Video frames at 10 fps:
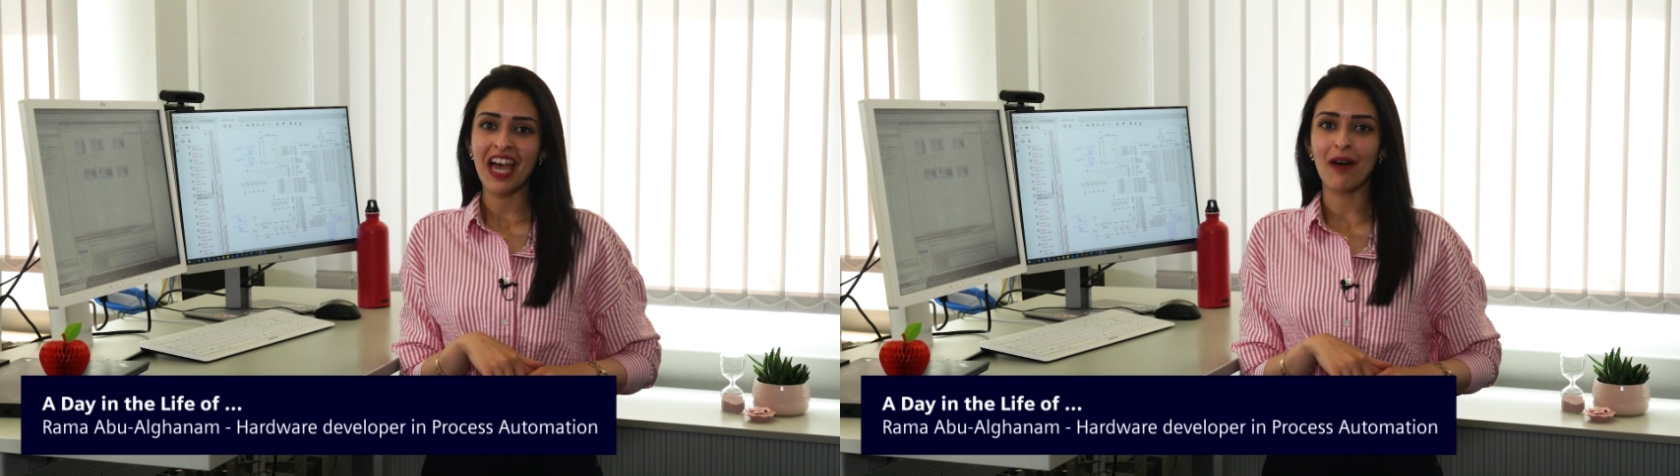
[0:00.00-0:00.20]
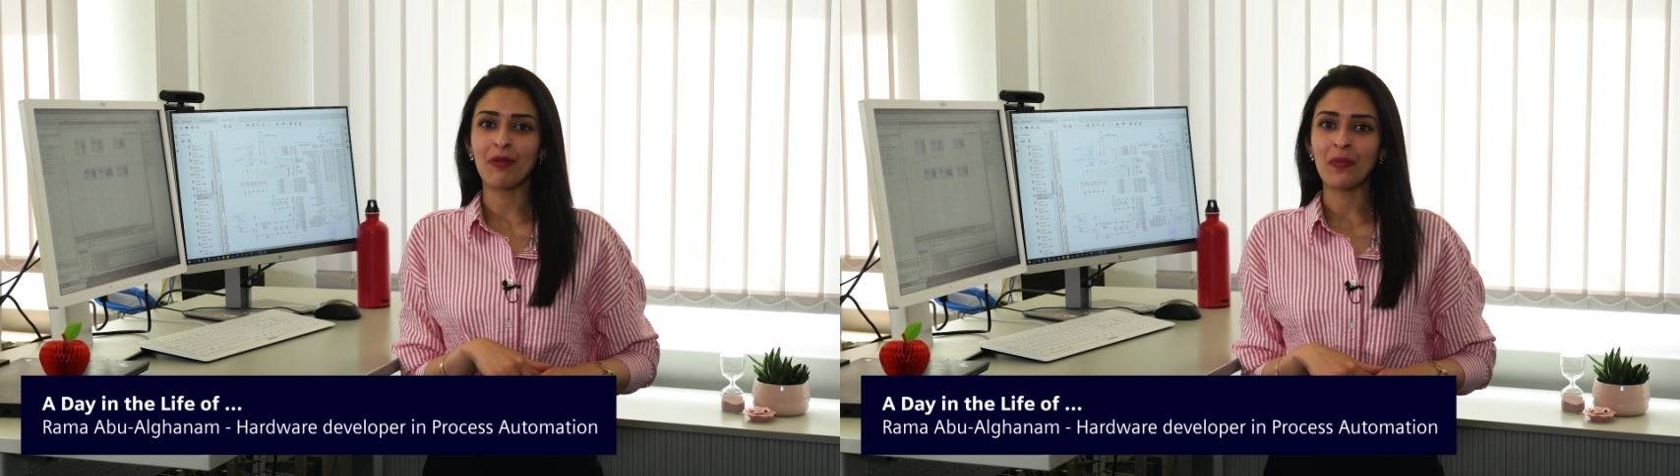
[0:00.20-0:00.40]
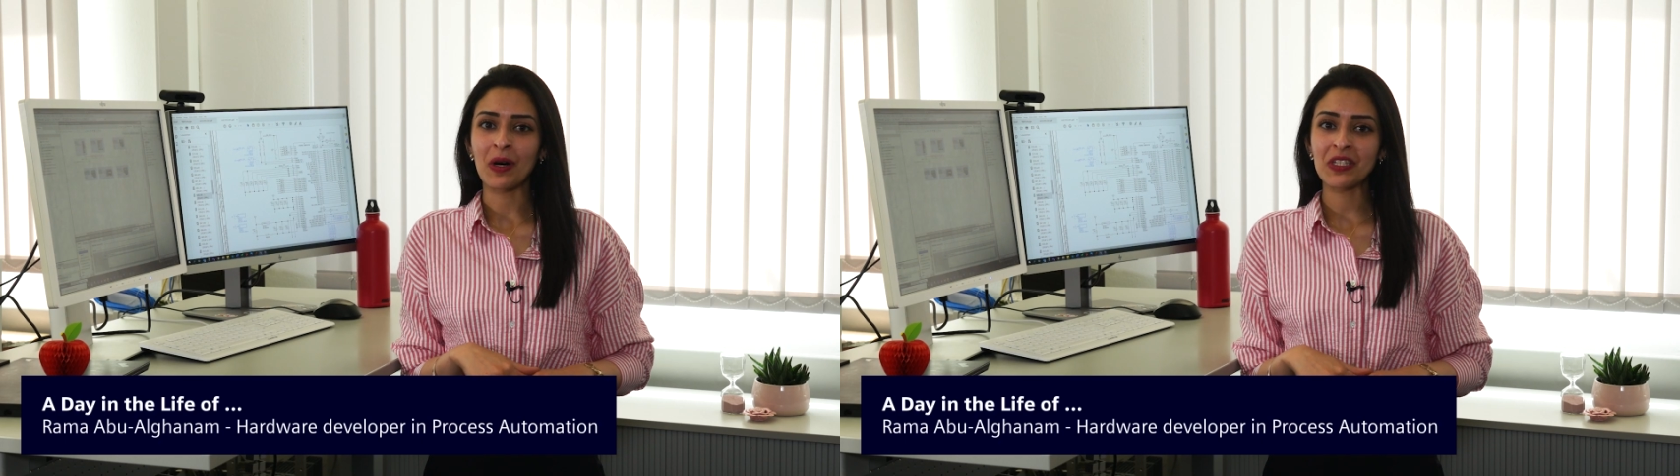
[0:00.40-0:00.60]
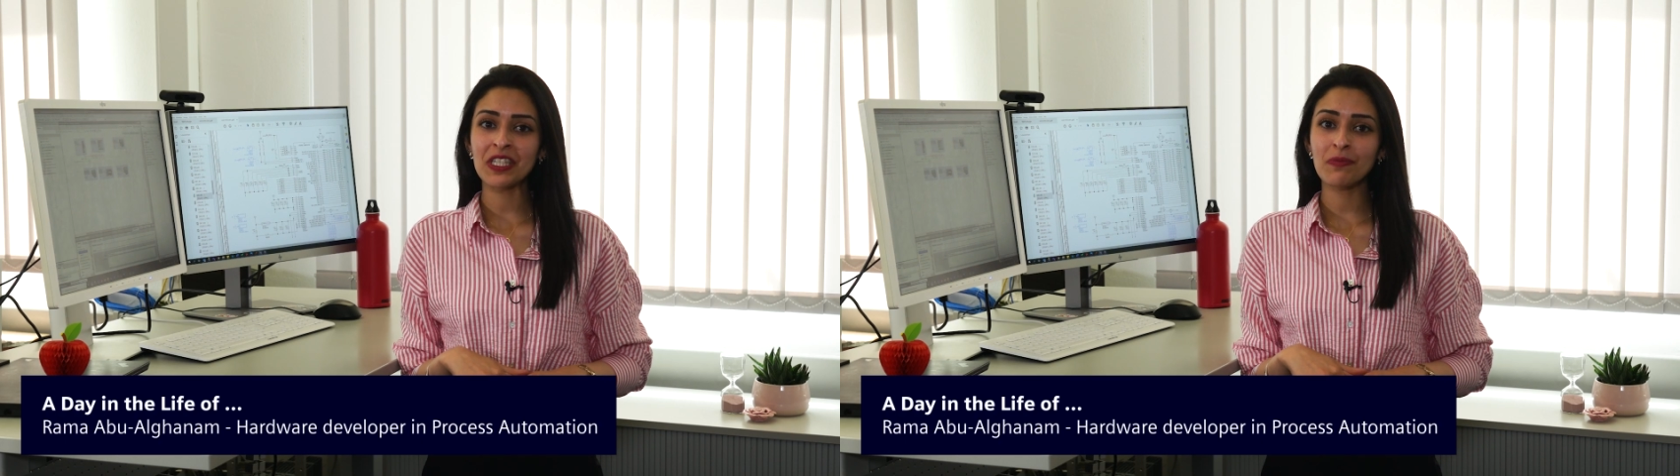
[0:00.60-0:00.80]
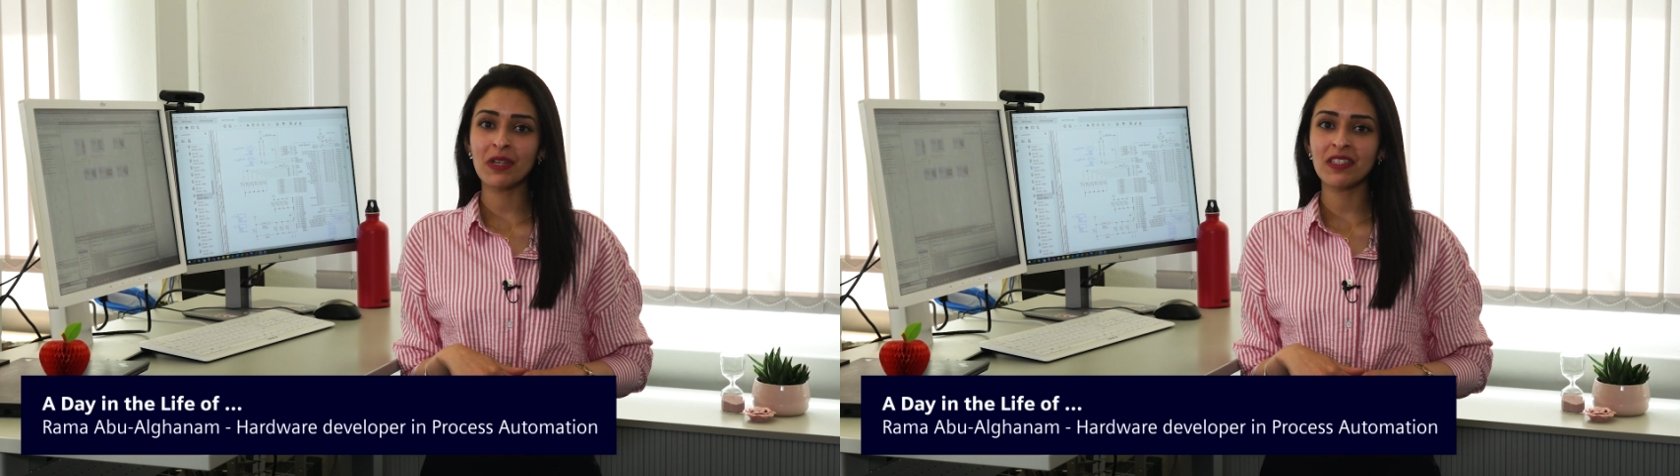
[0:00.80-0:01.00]
I'm a
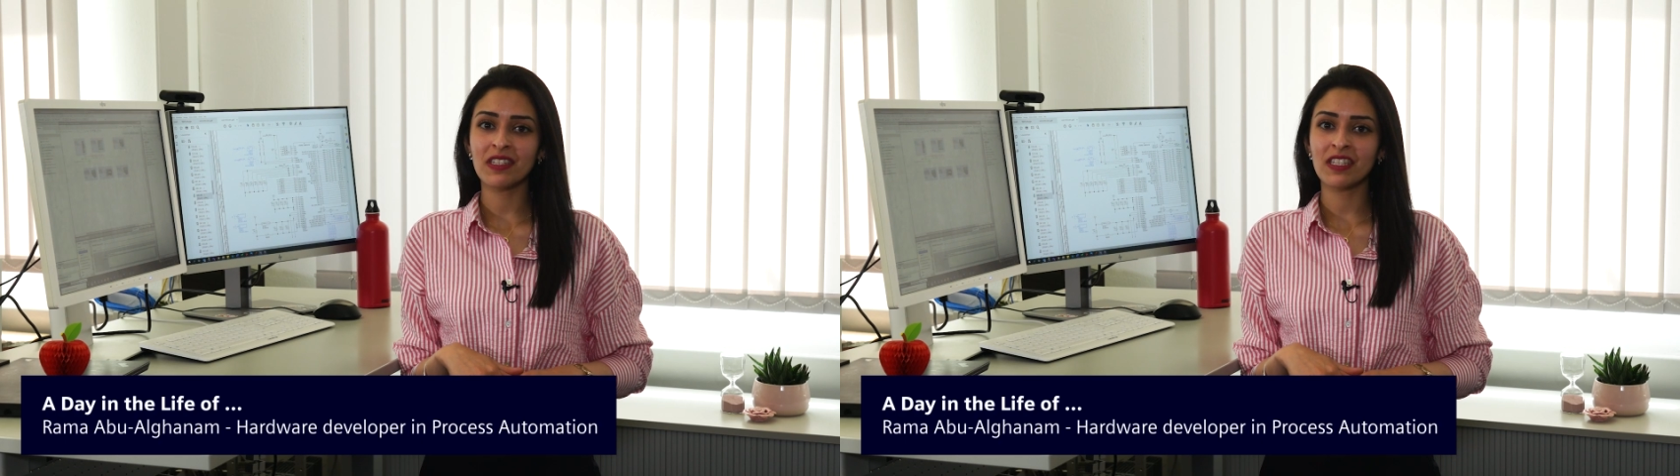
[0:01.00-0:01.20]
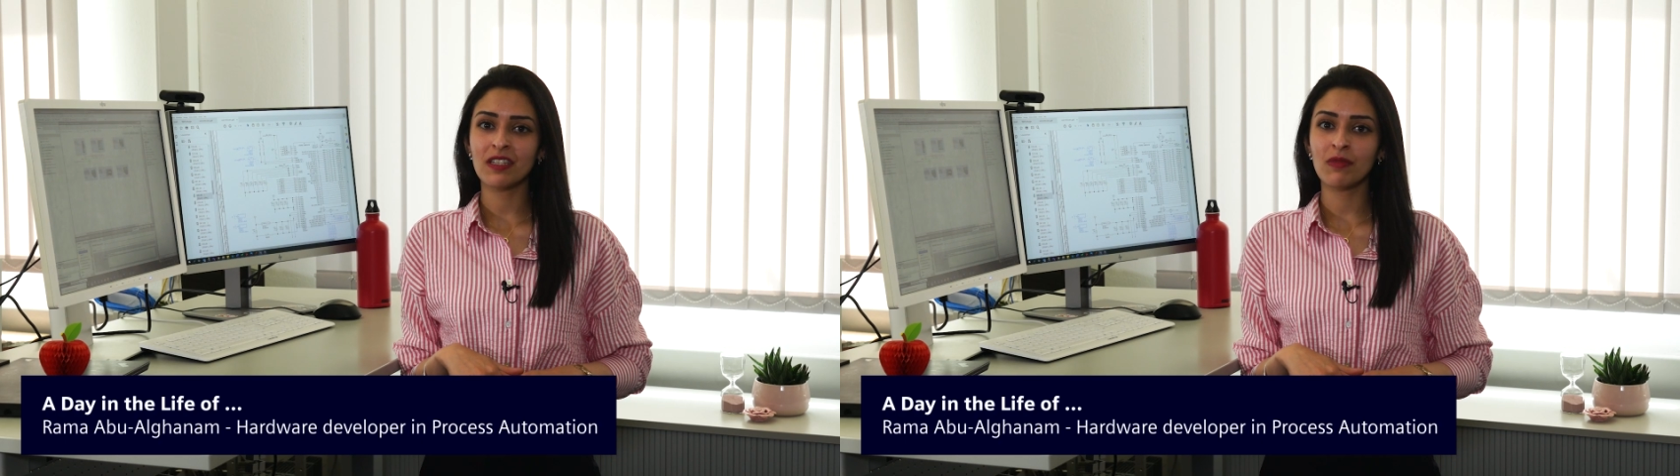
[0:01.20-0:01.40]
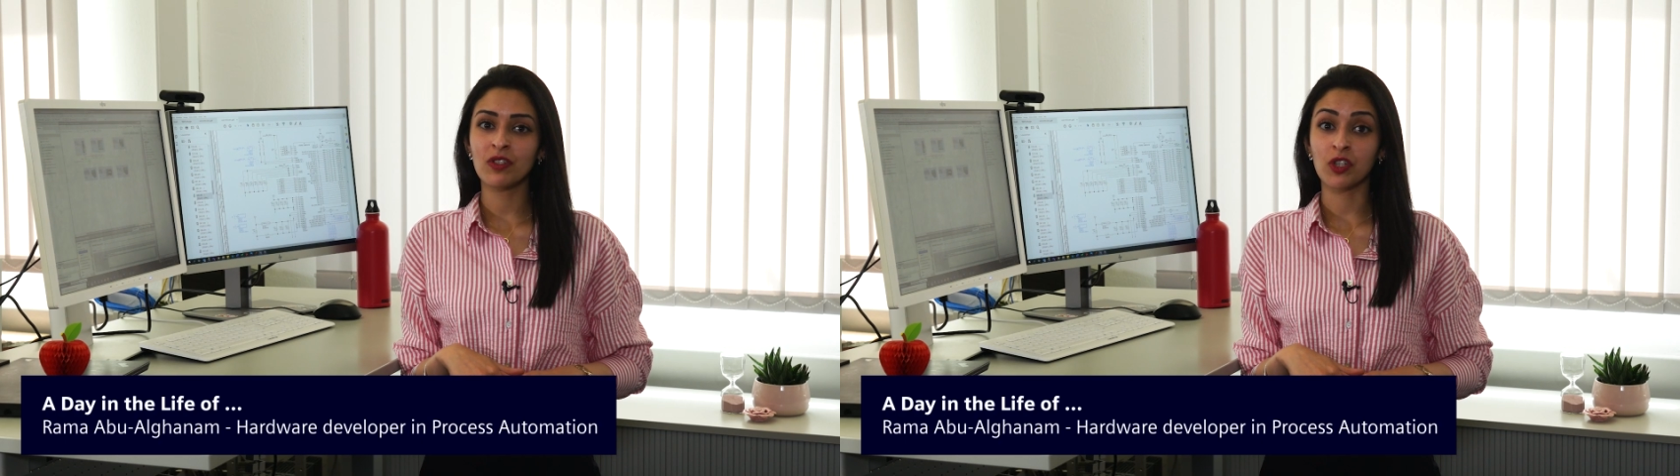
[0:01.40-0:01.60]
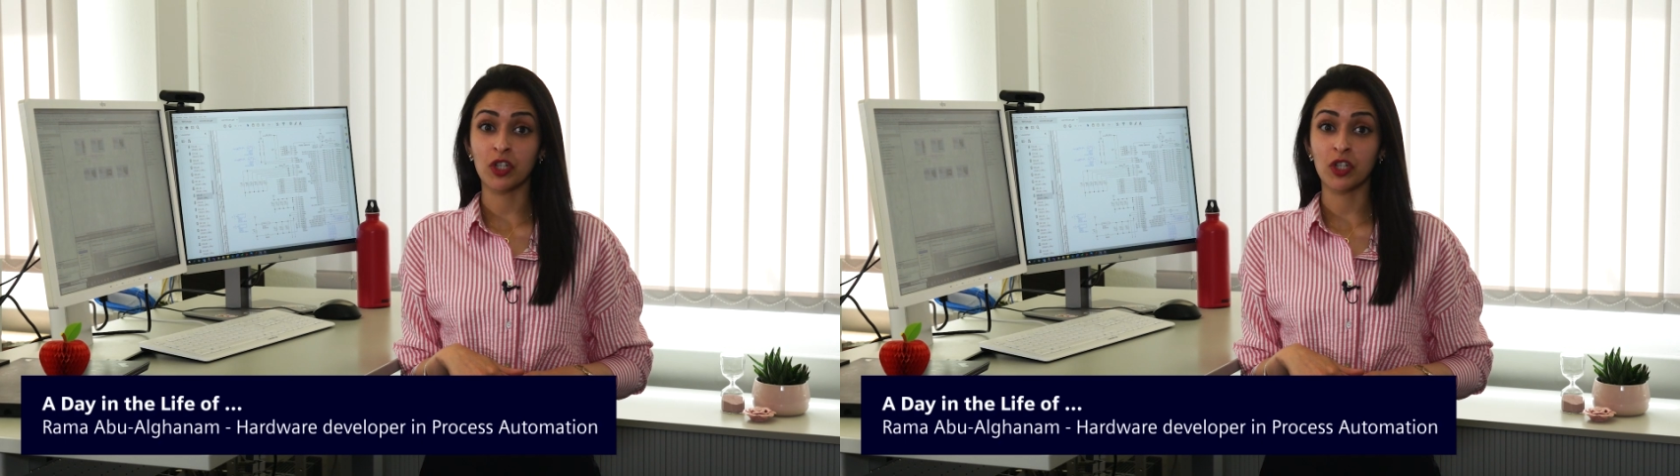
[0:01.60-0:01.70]
participant in Siemens